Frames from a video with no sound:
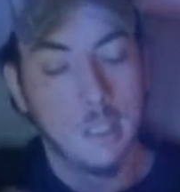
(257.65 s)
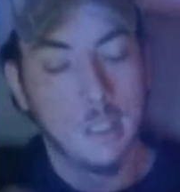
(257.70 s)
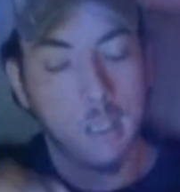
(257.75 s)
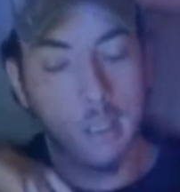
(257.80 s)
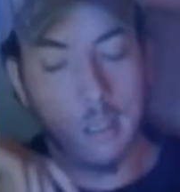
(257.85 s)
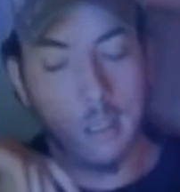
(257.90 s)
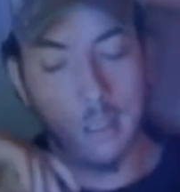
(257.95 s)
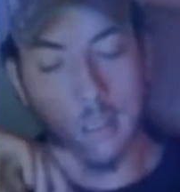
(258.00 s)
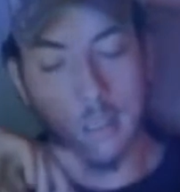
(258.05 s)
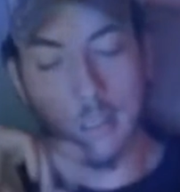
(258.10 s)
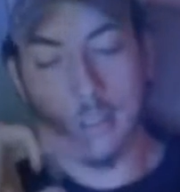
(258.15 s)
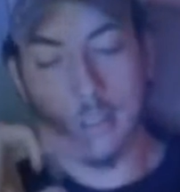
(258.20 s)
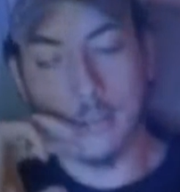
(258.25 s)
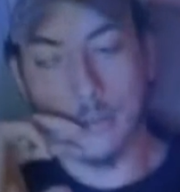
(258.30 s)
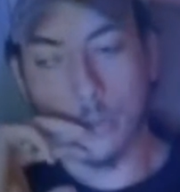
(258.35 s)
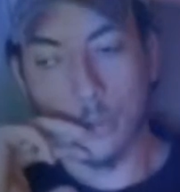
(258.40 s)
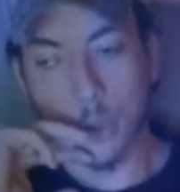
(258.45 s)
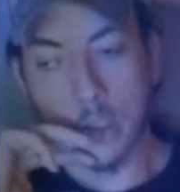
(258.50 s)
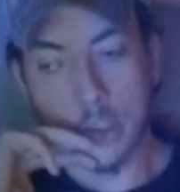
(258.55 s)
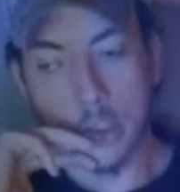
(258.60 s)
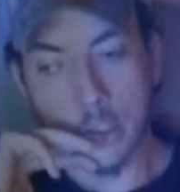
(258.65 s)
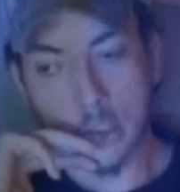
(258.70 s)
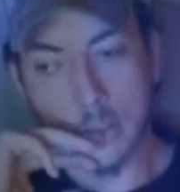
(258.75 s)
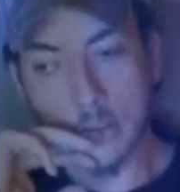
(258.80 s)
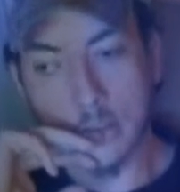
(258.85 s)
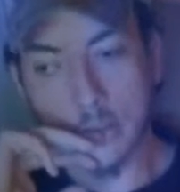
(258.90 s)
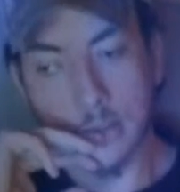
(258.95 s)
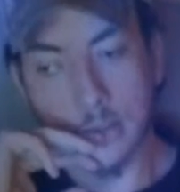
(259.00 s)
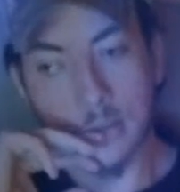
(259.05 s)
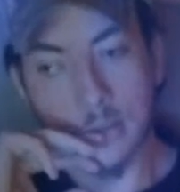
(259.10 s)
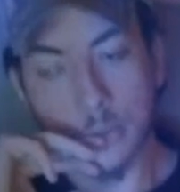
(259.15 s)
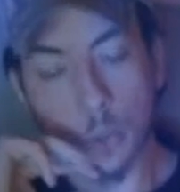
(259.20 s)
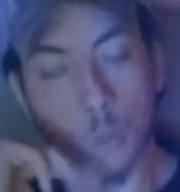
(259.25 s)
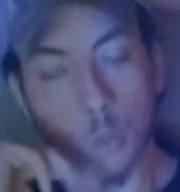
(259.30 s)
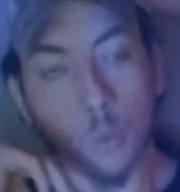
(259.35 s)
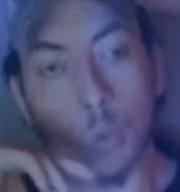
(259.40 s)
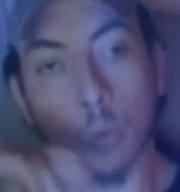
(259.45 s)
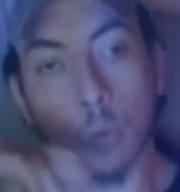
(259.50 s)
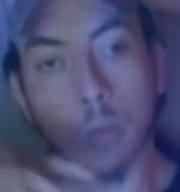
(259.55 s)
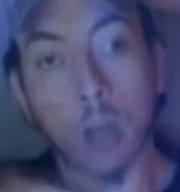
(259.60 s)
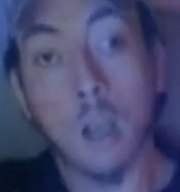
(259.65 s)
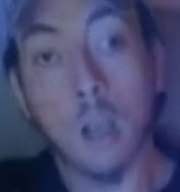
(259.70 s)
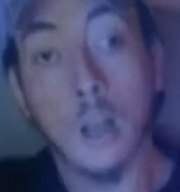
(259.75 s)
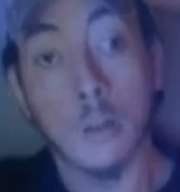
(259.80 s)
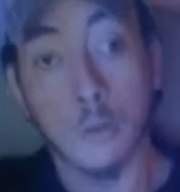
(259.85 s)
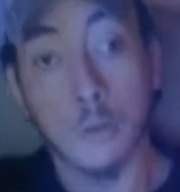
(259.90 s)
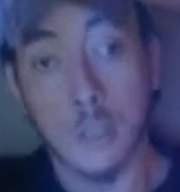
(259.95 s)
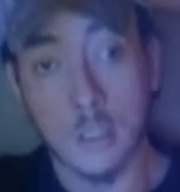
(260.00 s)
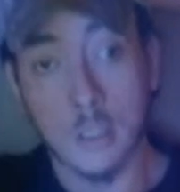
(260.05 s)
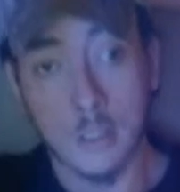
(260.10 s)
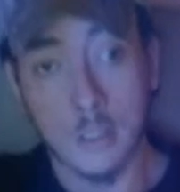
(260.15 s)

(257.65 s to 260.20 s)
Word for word: And we won't tolerate